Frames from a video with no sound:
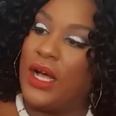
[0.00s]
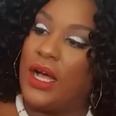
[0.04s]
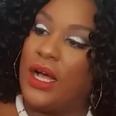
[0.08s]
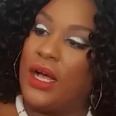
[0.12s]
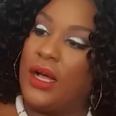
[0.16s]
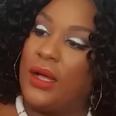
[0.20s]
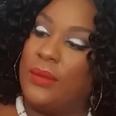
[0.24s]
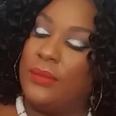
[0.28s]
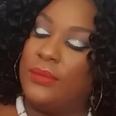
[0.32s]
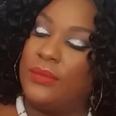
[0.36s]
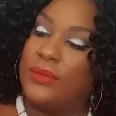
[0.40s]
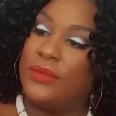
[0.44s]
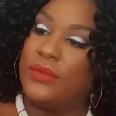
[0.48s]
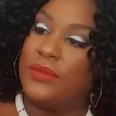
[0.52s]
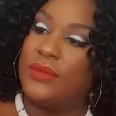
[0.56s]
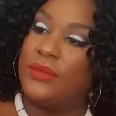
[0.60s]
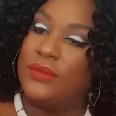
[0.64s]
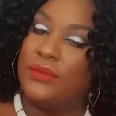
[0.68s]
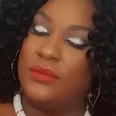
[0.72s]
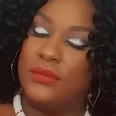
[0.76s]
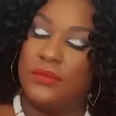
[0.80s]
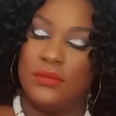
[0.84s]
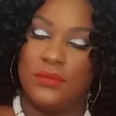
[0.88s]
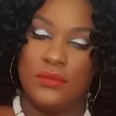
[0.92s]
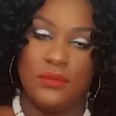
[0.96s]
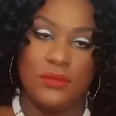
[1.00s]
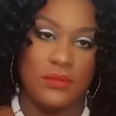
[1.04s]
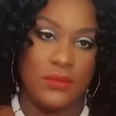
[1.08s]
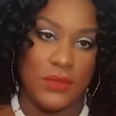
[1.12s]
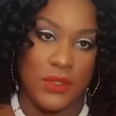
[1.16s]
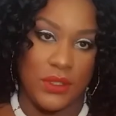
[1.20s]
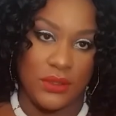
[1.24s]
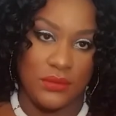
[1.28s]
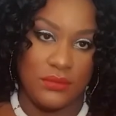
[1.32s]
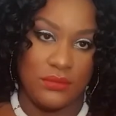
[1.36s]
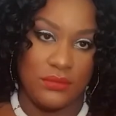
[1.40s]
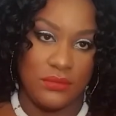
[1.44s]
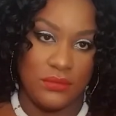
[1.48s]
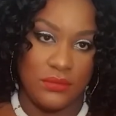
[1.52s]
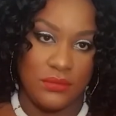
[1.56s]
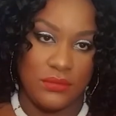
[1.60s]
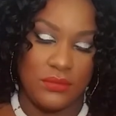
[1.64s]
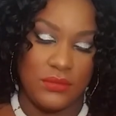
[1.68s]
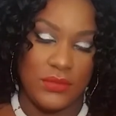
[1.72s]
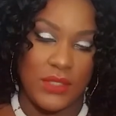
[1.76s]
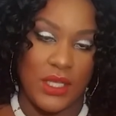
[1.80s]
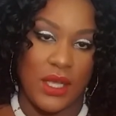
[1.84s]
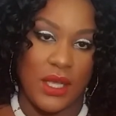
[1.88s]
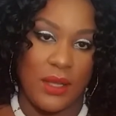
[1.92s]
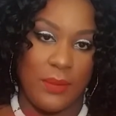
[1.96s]
Um, well,
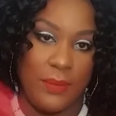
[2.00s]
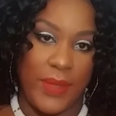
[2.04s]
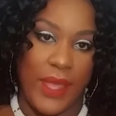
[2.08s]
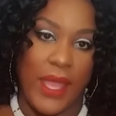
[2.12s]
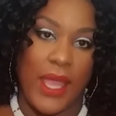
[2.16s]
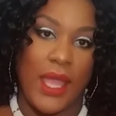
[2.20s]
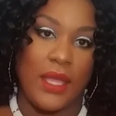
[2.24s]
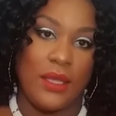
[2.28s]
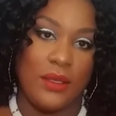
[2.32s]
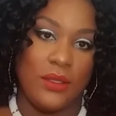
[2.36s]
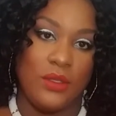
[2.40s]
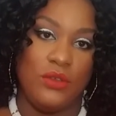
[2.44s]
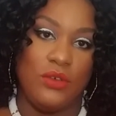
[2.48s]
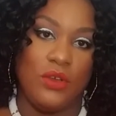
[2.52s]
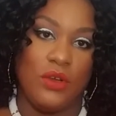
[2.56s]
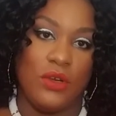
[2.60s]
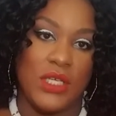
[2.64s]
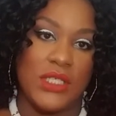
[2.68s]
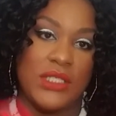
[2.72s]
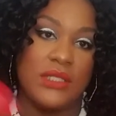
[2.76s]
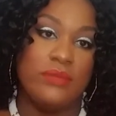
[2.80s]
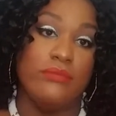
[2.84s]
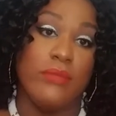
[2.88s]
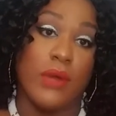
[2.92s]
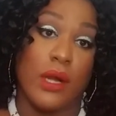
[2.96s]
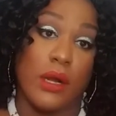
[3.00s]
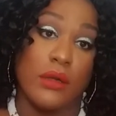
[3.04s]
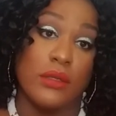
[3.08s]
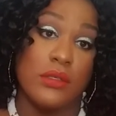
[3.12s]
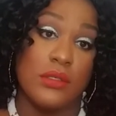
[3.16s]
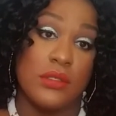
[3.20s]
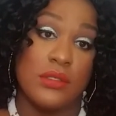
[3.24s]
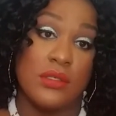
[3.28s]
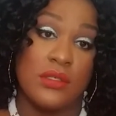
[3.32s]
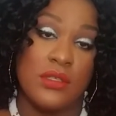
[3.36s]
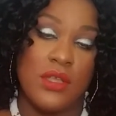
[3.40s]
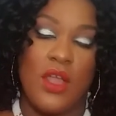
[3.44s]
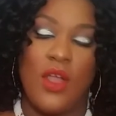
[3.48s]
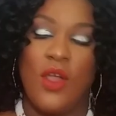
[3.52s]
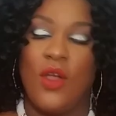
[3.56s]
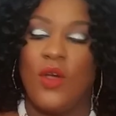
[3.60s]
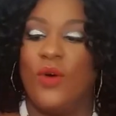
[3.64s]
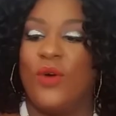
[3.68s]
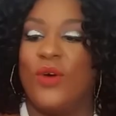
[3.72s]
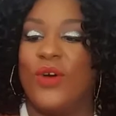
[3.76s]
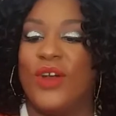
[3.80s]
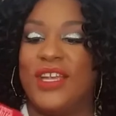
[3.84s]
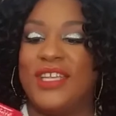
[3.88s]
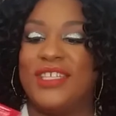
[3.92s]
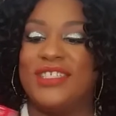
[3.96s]
not a bag, you know, his merce
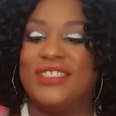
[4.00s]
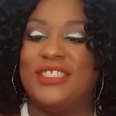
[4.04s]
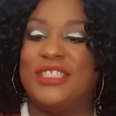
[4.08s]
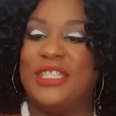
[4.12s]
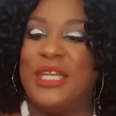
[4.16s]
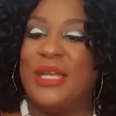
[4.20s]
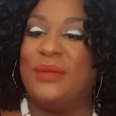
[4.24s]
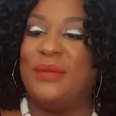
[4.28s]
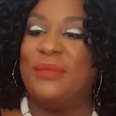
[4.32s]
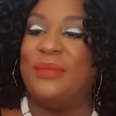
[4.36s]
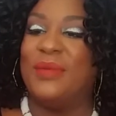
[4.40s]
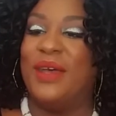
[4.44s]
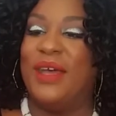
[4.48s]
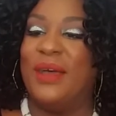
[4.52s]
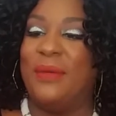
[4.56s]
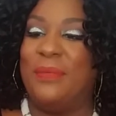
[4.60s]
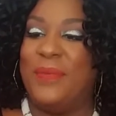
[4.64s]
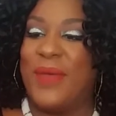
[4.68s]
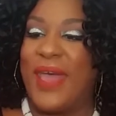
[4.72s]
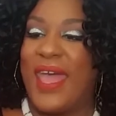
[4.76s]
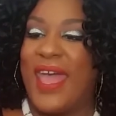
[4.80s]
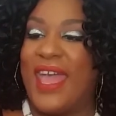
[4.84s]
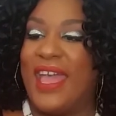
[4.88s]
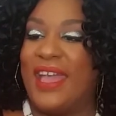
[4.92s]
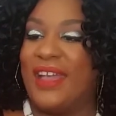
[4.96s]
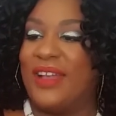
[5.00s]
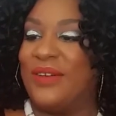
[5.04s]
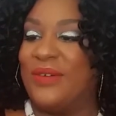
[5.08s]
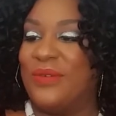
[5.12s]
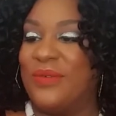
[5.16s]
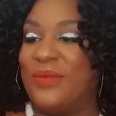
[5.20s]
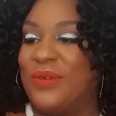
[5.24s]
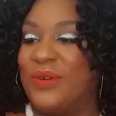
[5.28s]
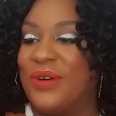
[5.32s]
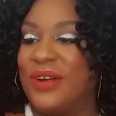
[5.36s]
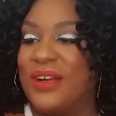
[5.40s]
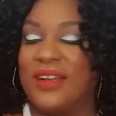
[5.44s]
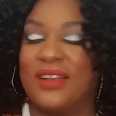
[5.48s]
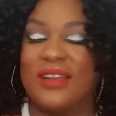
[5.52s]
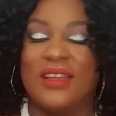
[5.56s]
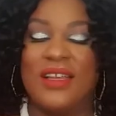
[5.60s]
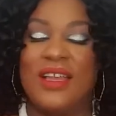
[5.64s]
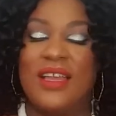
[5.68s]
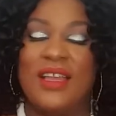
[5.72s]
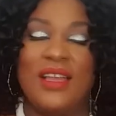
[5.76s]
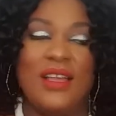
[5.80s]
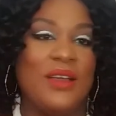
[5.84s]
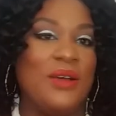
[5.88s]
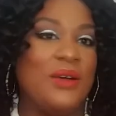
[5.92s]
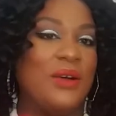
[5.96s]
or his gym a bag or
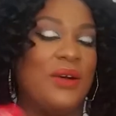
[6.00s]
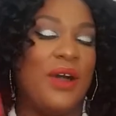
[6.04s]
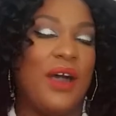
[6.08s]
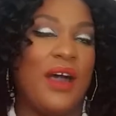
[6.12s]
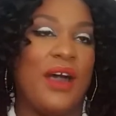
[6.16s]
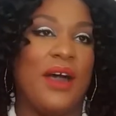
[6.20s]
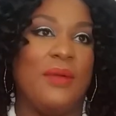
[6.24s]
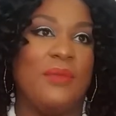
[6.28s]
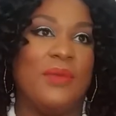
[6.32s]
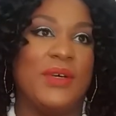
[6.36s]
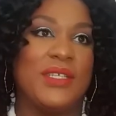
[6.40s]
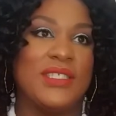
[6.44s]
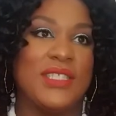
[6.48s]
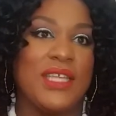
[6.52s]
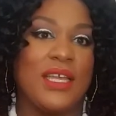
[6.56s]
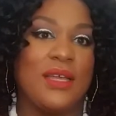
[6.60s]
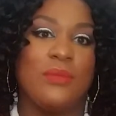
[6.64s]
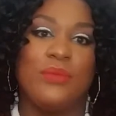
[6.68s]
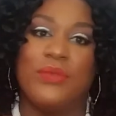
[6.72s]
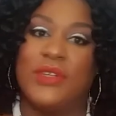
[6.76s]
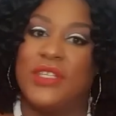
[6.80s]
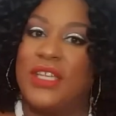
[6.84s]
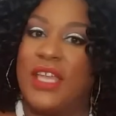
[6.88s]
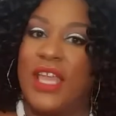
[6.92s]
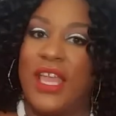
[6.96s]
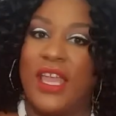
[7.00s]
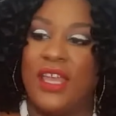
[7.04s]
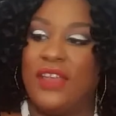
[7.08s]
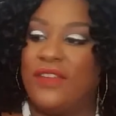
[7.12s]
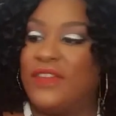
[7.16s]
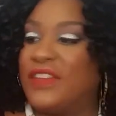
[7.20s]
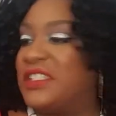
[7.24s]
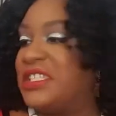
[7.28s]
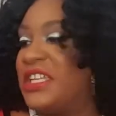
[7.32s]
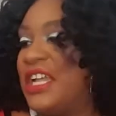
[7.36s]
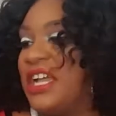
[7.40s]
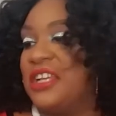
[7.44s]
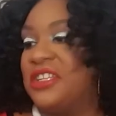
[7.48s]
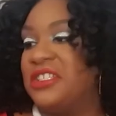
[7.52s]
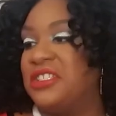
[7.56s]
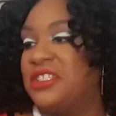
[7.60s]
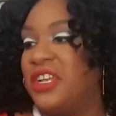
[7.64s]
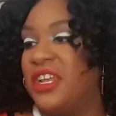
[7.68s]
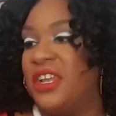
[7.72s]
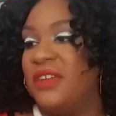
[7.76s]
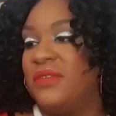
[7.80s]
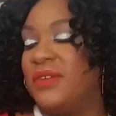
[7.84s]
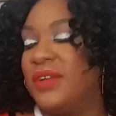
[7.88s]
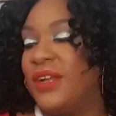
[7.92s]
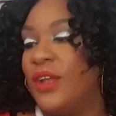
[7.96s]
um, what's that briefcase,
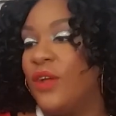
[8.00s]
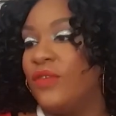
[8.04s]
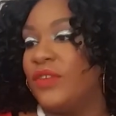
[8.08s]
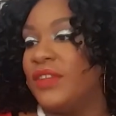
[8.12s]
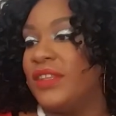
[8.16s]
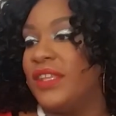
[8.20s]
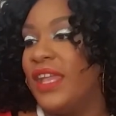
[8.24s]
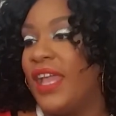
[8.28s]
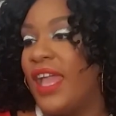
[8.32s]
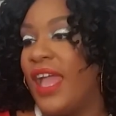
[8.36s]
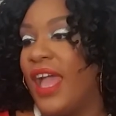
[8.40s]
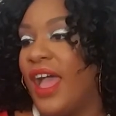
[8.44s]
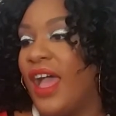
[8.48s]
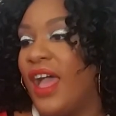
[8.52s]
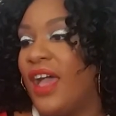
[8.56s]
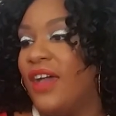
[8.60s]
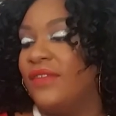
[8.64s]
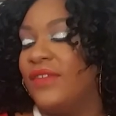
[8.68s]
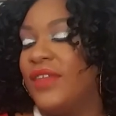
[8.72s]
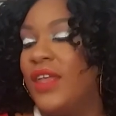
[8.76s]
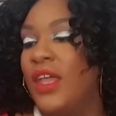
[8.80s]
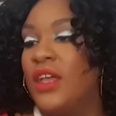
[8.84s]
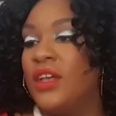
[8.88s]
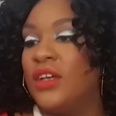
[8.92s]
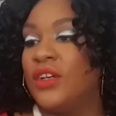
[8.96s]
attache, whatever they have.